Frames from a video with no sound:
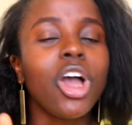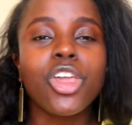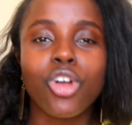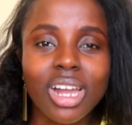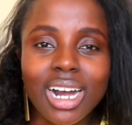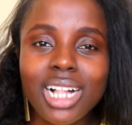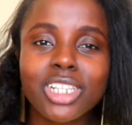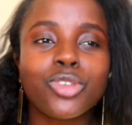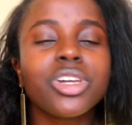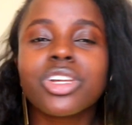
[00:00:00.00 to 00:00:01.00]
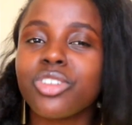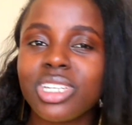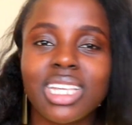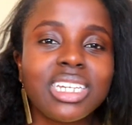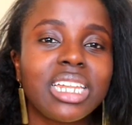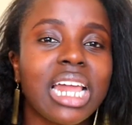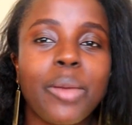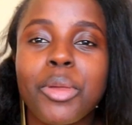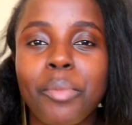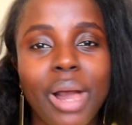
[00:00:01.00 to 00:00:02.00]
your girl doing research and
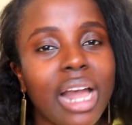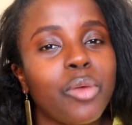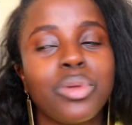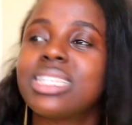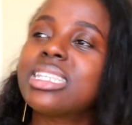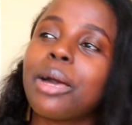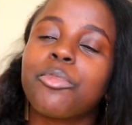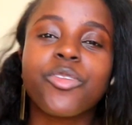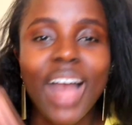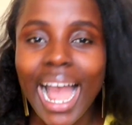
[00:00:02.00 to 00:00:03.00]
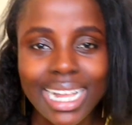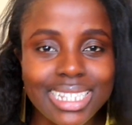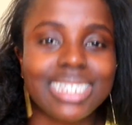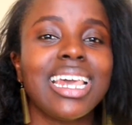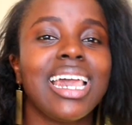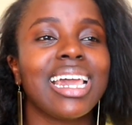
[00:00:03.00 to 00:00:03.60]
coming back with some facts,